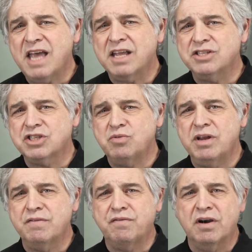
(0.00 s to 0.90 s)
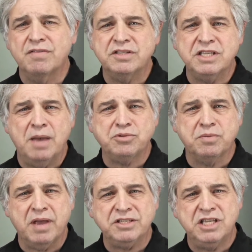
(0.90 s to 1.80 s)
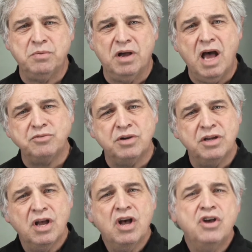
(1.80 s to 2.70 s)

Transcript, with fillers: second screen in front of the Samsung ST100,